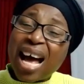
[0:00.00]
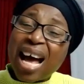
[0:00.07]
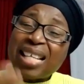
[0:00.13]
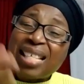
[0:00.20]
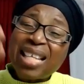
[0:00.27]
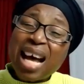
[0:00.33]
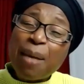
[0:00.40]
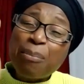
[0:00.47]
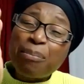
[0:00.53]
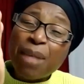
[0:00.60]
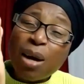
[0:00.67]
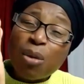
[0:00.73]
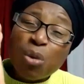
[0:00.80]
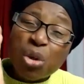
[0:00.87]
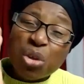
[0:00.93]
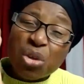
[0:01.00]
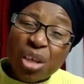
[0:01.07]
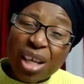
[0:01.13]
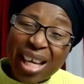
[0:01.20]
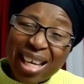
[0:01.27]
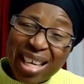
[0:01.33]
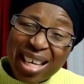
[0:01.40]
And that man was
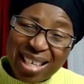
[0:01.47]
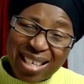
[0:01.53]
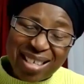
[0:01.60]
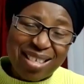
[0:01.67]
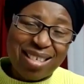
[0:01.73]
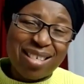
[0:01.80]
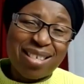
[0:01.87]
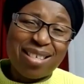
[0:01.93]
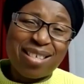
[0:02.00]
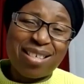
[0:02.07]
killed.